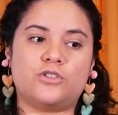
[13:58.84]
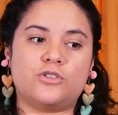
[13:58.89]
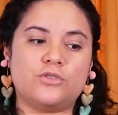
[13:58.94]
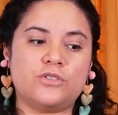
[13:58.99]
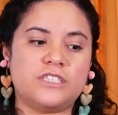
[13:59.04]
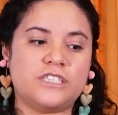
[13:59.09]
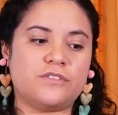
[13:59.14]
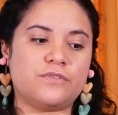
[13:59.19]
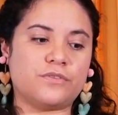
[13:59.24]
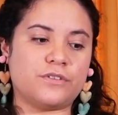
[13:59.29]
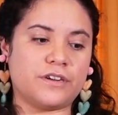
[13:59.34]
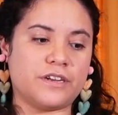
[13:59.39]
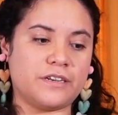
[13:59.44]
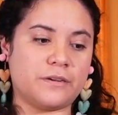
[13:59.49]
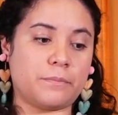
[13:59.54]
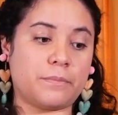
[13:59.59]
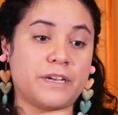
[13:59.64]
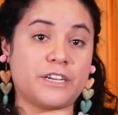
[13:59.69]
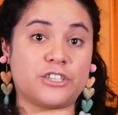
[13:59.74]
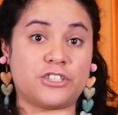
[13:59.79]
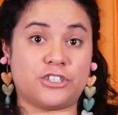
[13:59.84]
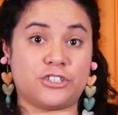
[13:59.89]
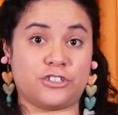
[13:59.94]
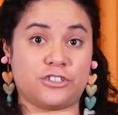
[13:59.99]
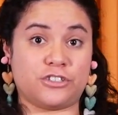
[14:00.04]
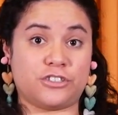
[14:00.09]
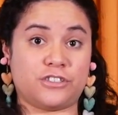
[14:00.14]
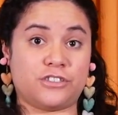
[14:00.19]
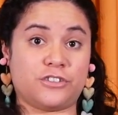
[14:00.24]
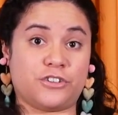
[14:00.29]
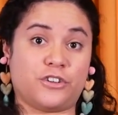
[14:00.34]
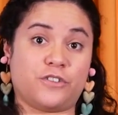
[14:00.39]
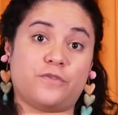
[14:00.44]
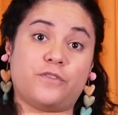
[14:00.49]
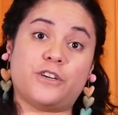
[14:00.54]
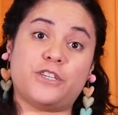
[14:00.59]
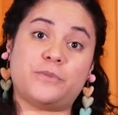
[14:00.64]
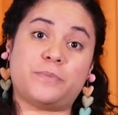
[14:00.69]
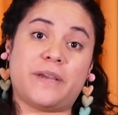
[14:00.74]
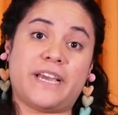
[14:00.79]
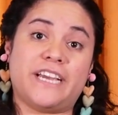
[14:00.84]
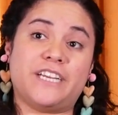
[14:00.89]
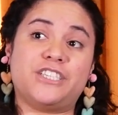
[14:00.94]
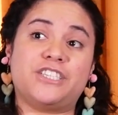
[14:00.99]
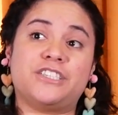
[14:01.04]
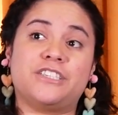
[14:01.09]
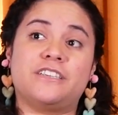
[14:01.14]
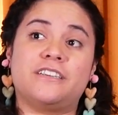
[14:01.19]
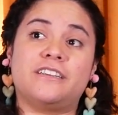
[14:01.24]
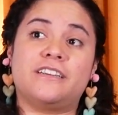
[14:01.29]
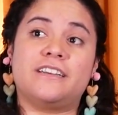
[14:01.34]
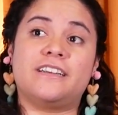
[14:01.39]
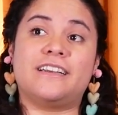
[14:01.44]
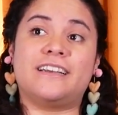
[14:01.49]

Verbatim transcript: two different pictures. So your first page